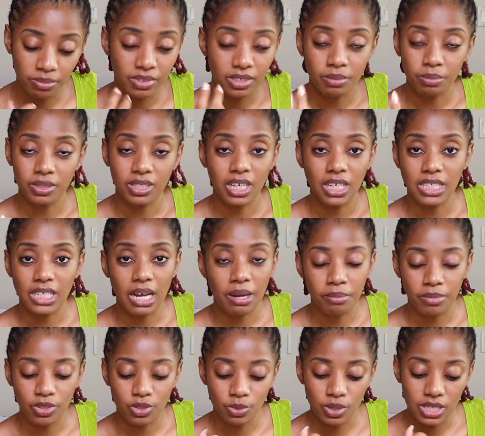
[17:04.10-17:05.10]
really put on that
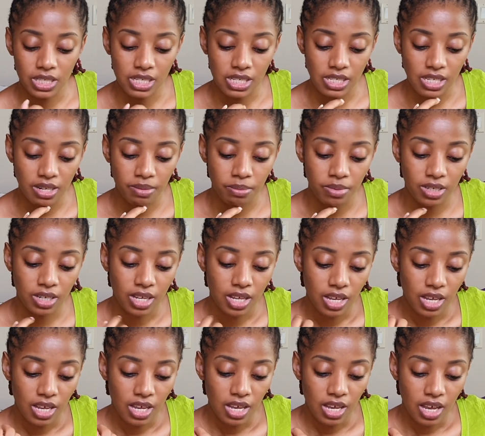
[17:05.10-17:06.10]
much weight since then, but
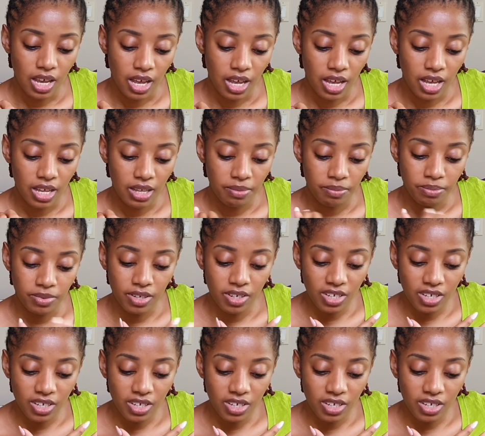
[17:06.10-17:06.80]
you